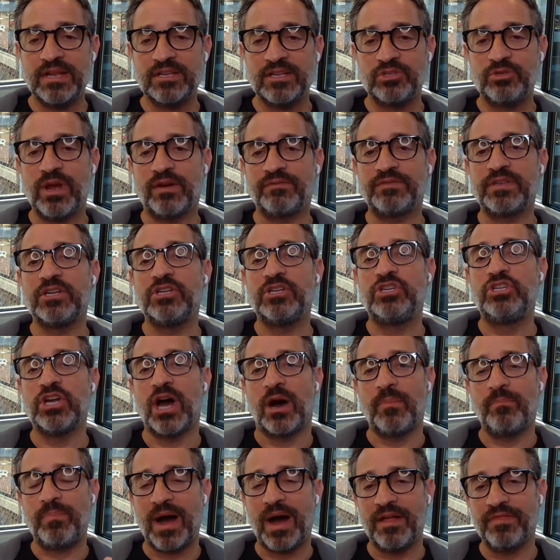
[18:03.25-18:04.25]
So you have to
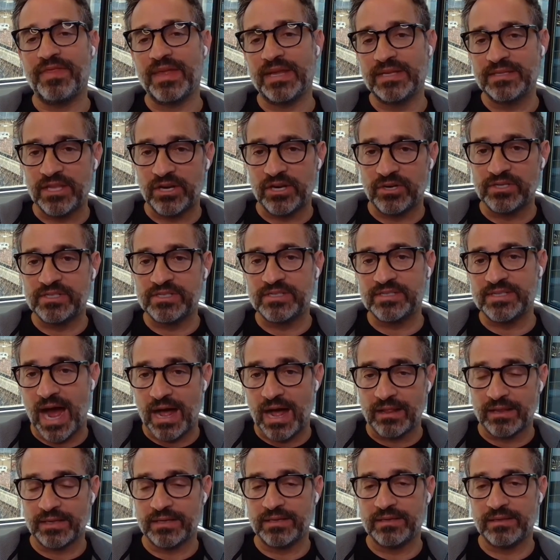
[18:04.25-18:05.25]
jump on things that are
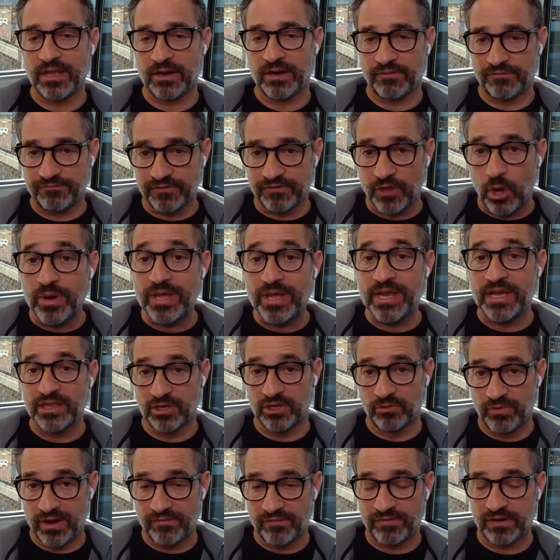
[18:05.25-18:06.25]
solid, that are floating in
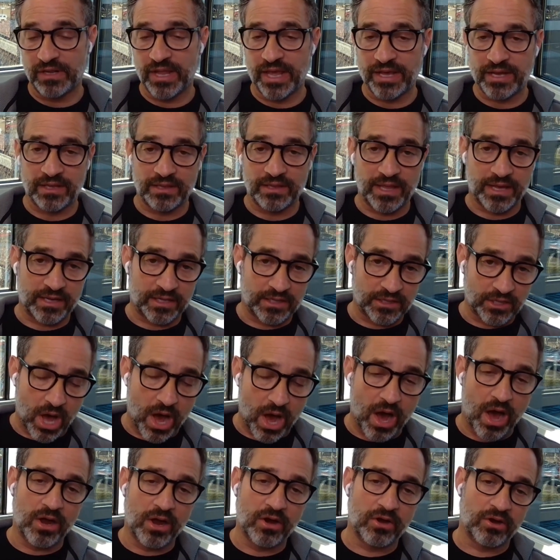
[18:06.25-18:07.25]
the river, like a
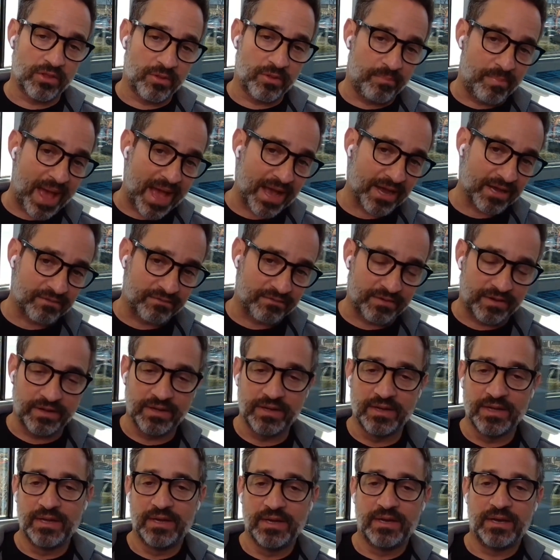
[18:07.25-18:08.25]
log or the back of
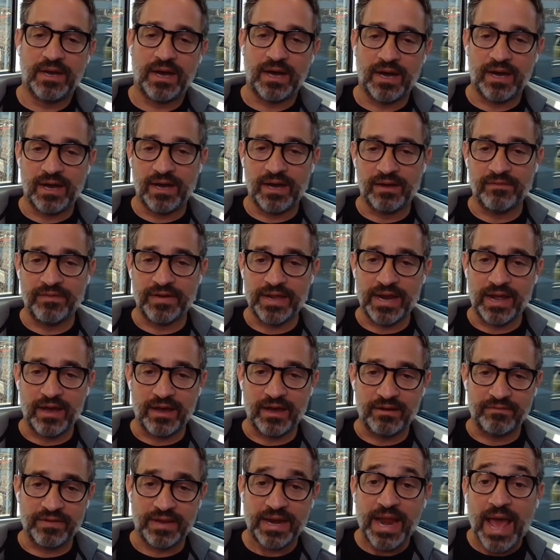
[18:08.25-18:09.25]

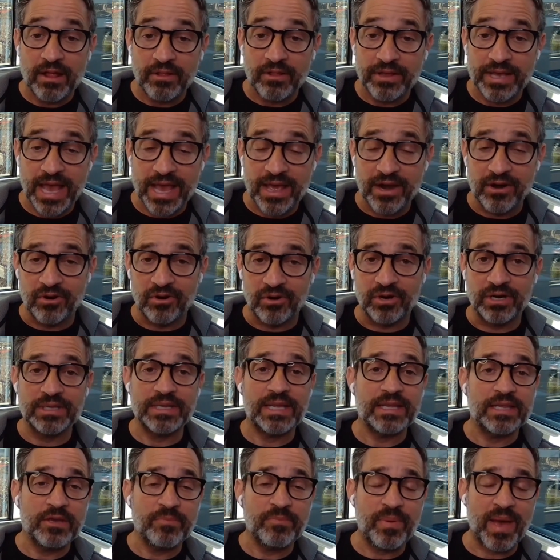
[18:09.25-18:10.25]
an alligator or a
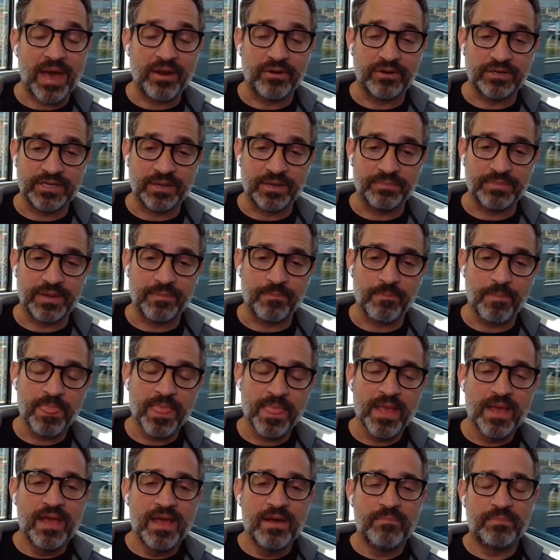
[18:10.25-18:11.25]
lily pad or something.
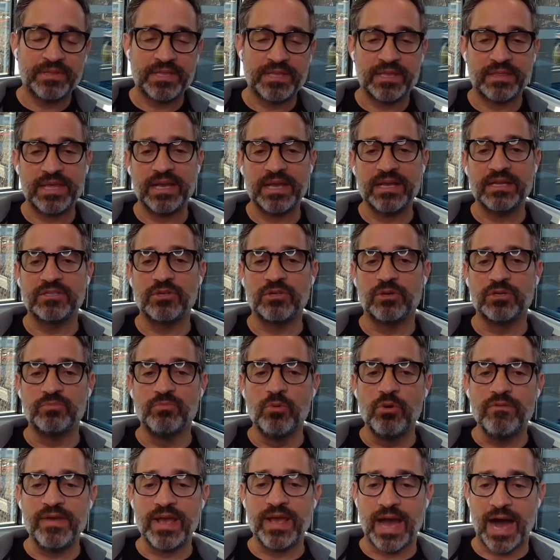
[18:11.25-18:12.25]
But the thing is, those
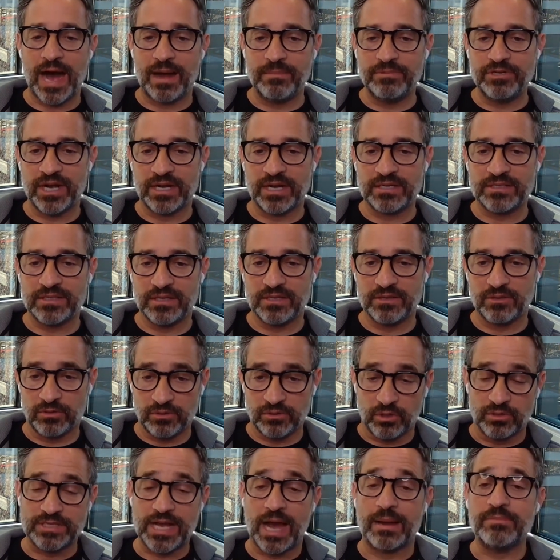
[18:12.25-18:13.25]
moving objects,
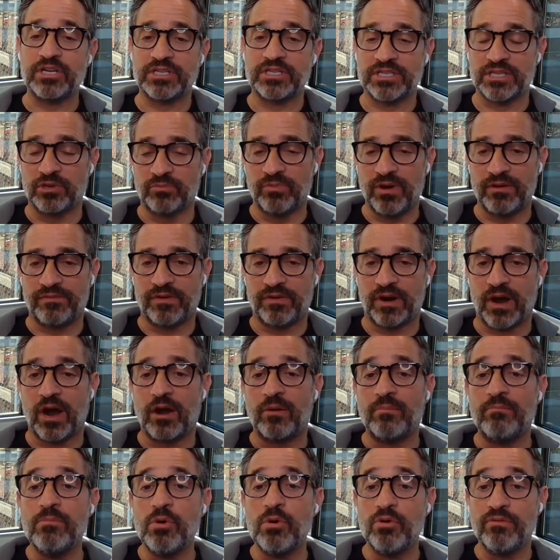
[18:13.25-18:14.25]
those objects in the river
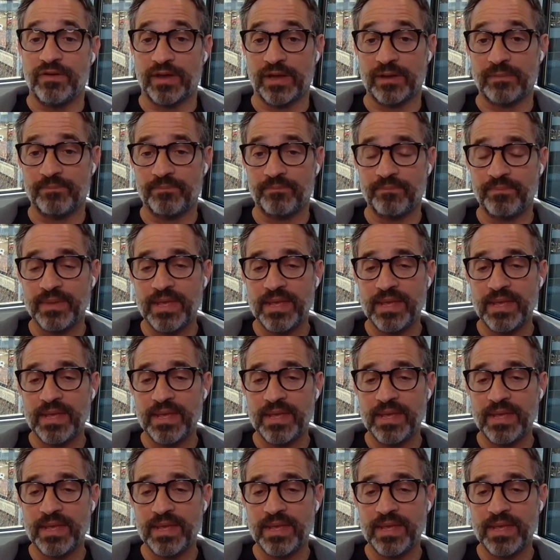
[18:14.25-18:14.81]
are moving.